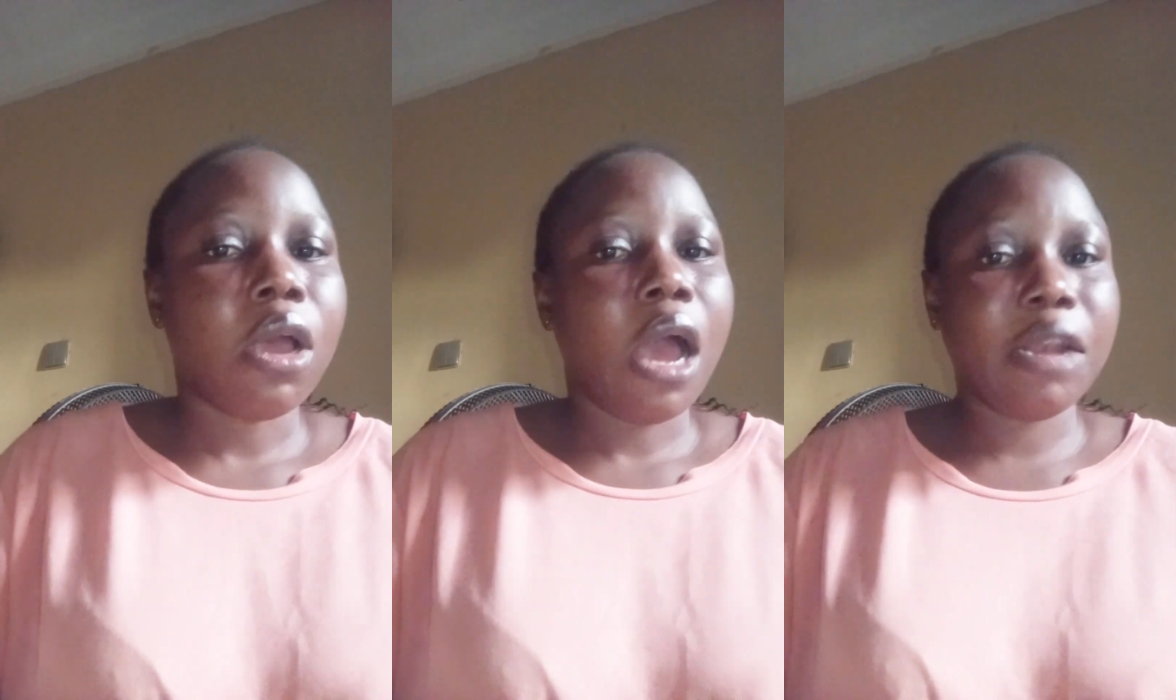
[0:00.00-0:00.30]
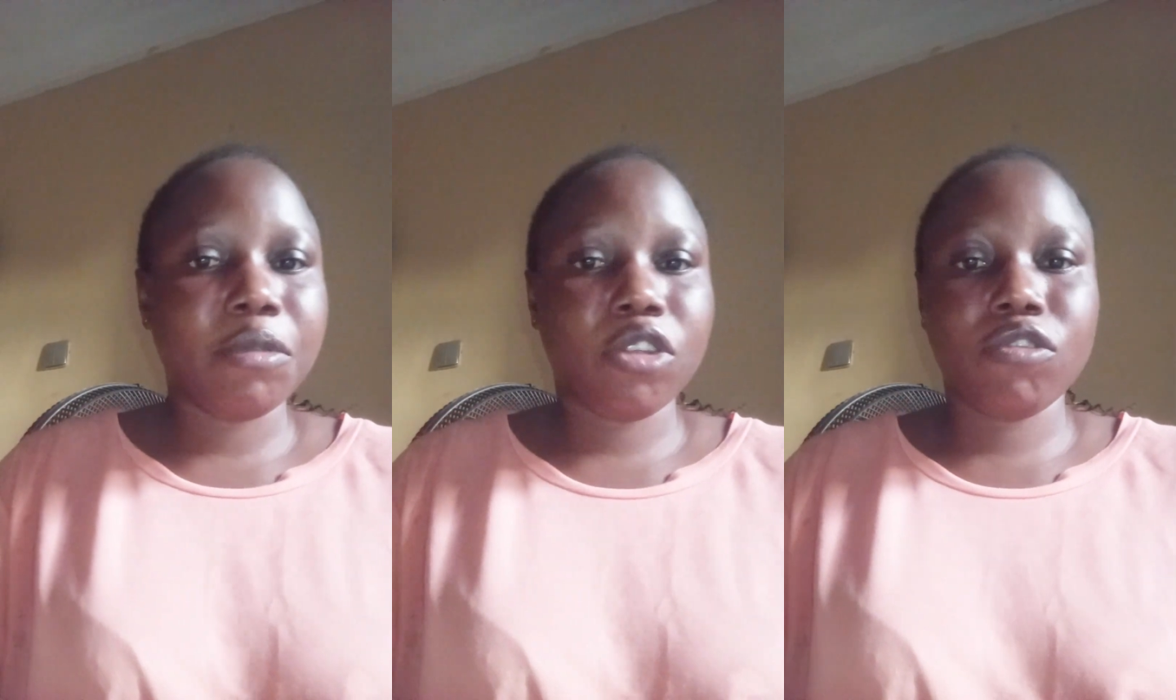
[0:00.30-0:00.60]

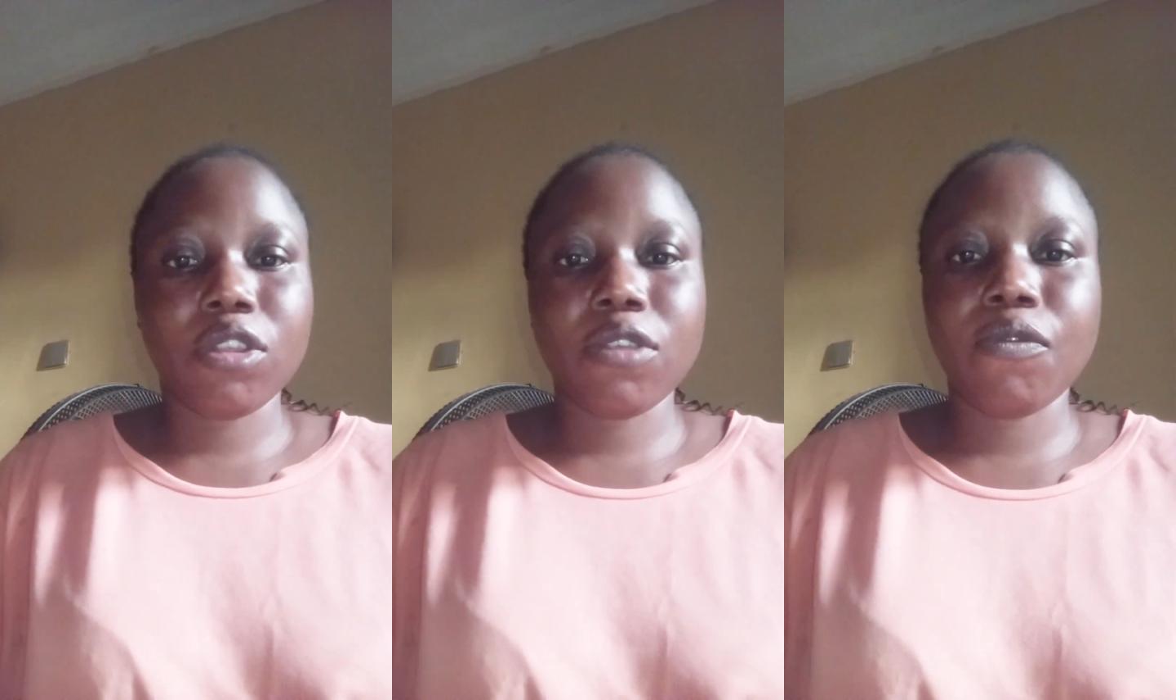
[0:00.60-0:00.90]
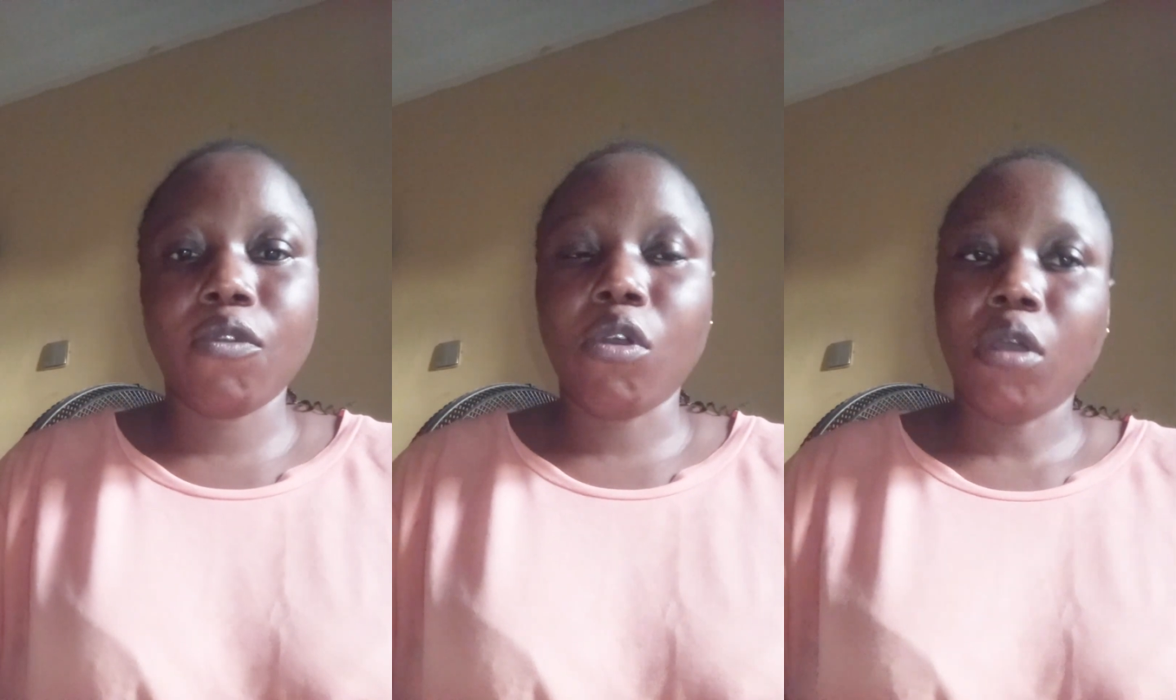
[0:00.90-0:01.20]

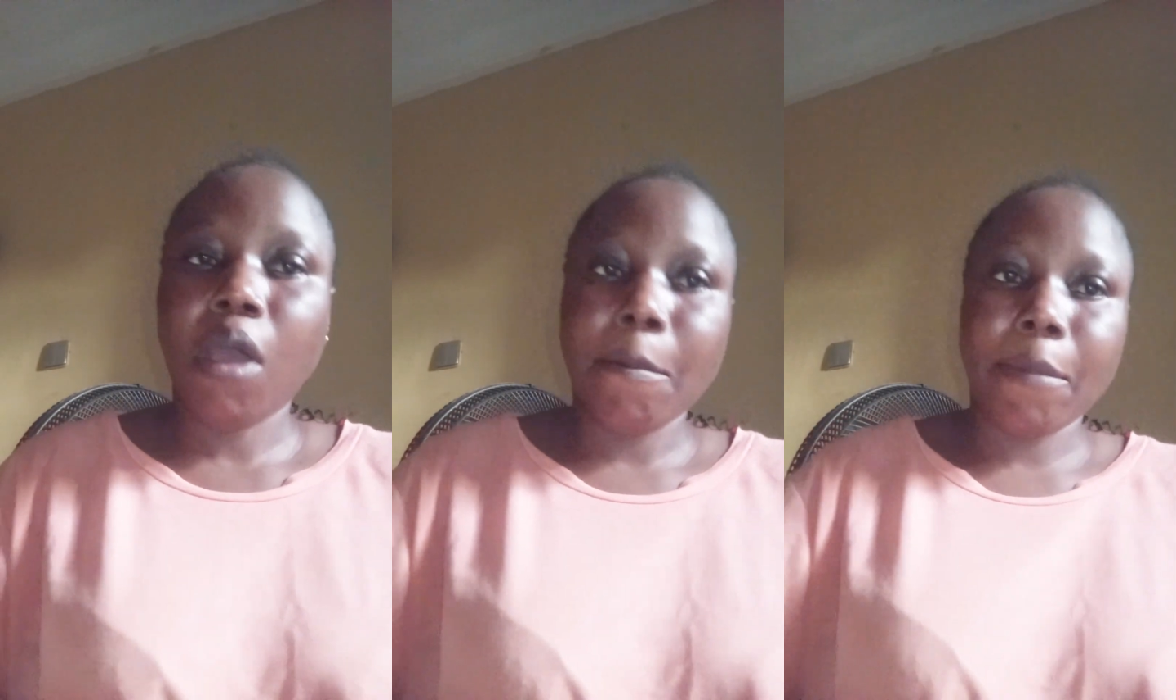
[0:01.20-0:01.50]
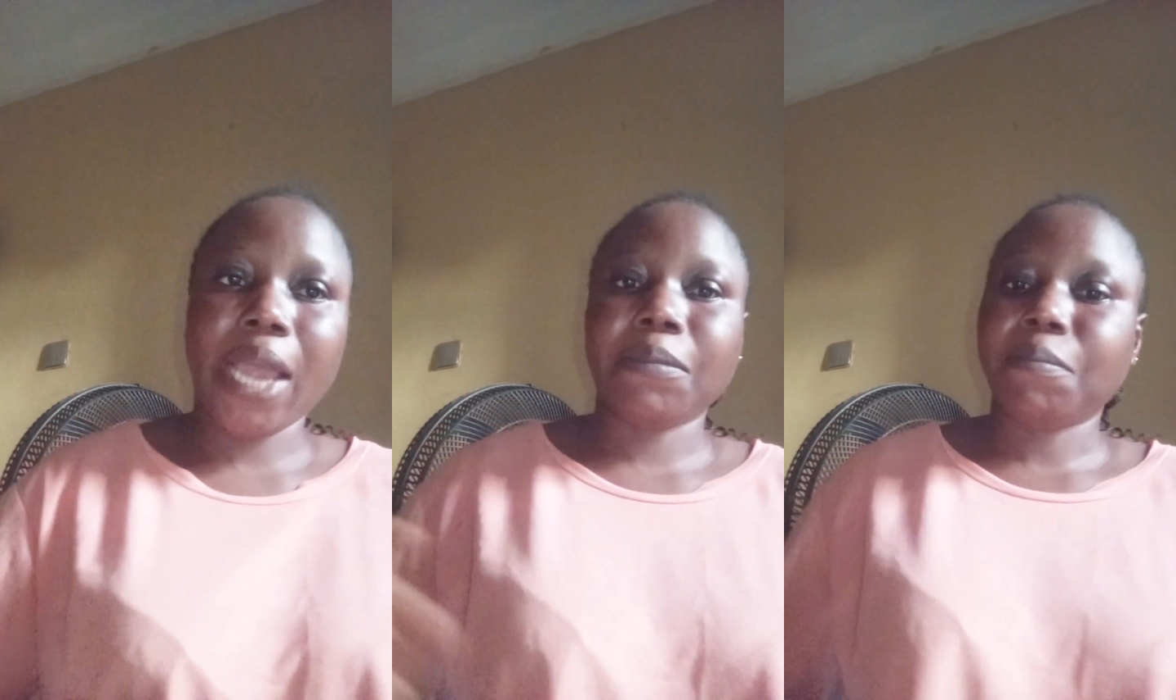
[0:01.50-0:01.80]
administrative work
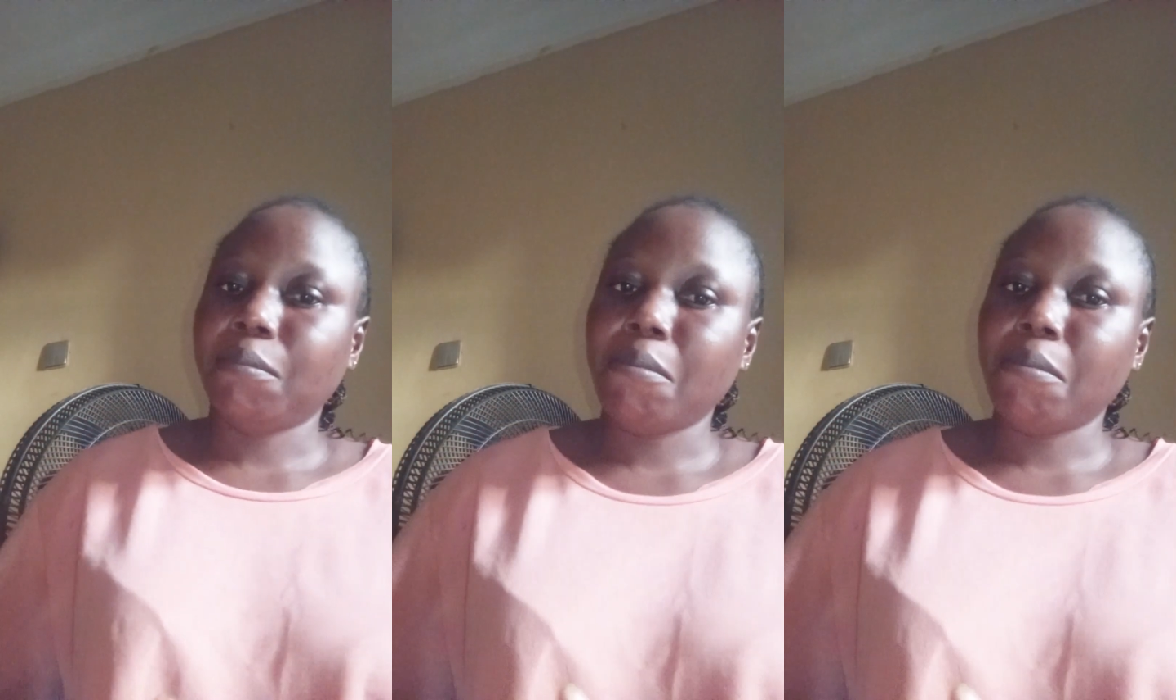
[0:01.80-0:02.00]
by